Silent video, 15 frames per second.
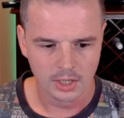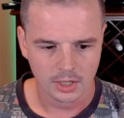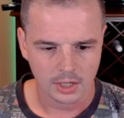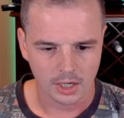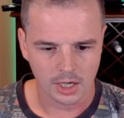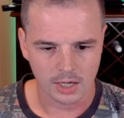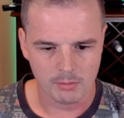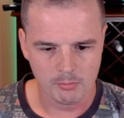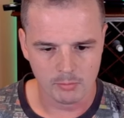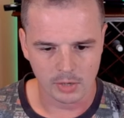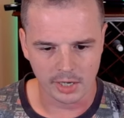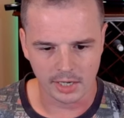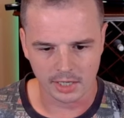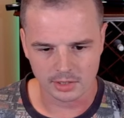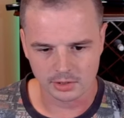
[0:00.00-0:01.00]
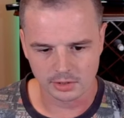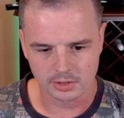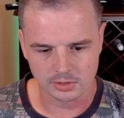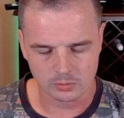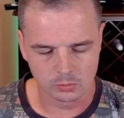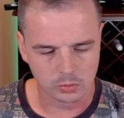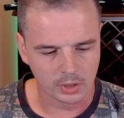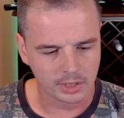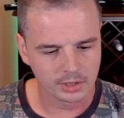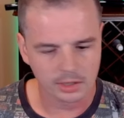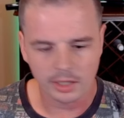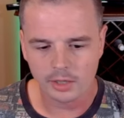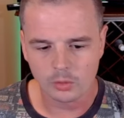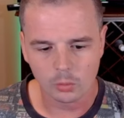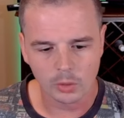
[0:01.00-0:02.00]
I might actually just run
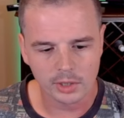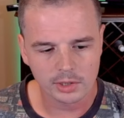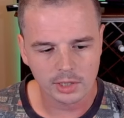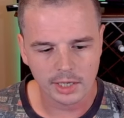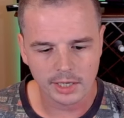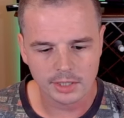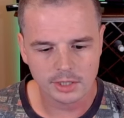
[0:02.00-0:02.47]
like 1 land